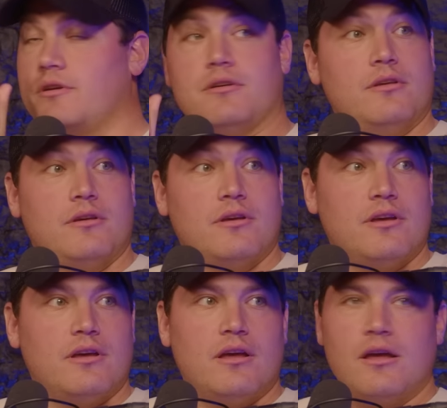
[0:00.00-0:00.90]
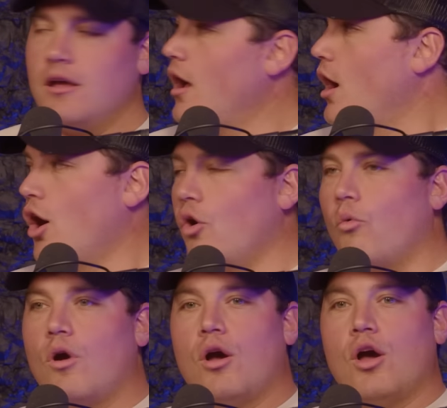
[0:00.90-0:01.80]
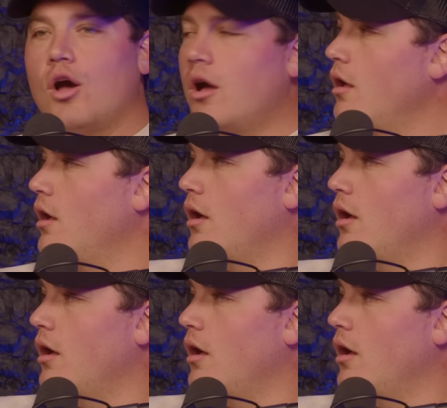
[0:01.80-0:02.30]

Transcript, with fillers: We saw that. Mm. Max oh. and I oh. were just watching that I